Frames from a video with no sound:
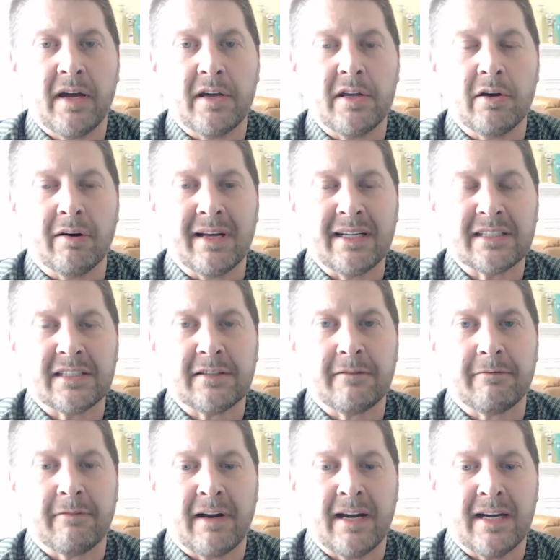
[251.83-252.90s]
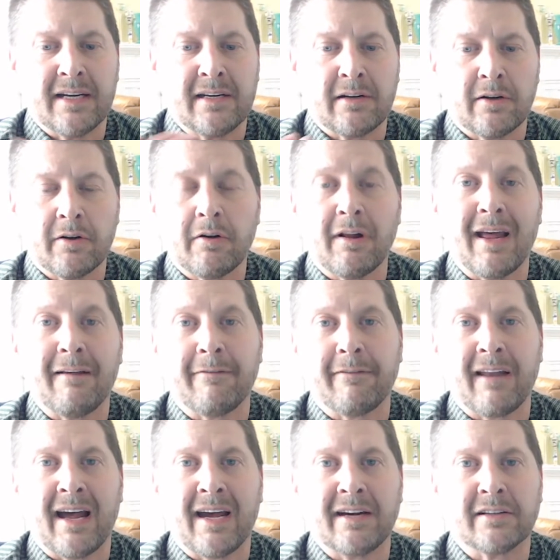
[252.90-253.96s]
you'll actually find little
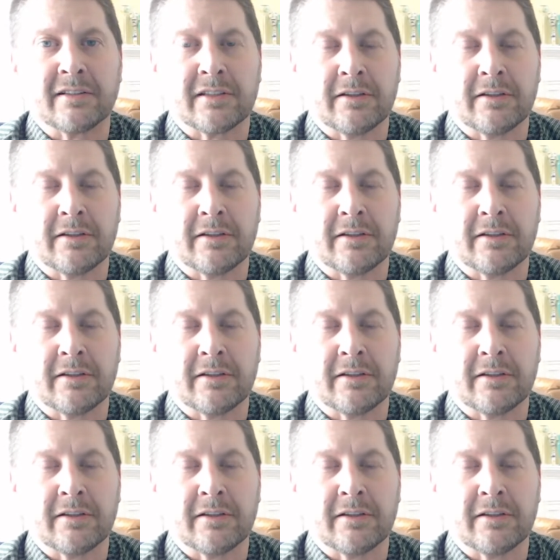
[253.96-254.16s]
flyers,